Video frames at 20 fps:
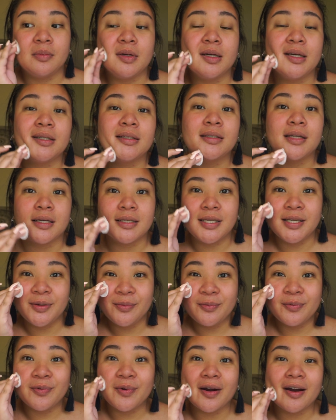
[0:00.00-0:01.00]
it
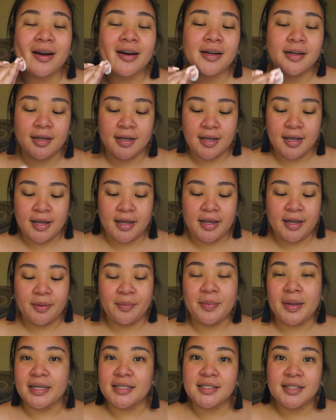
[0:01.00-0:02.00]
doesn't work. It
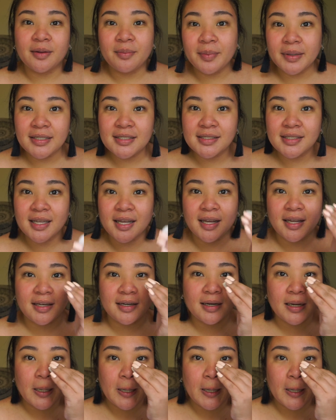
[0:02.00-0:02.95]
messed up my skin.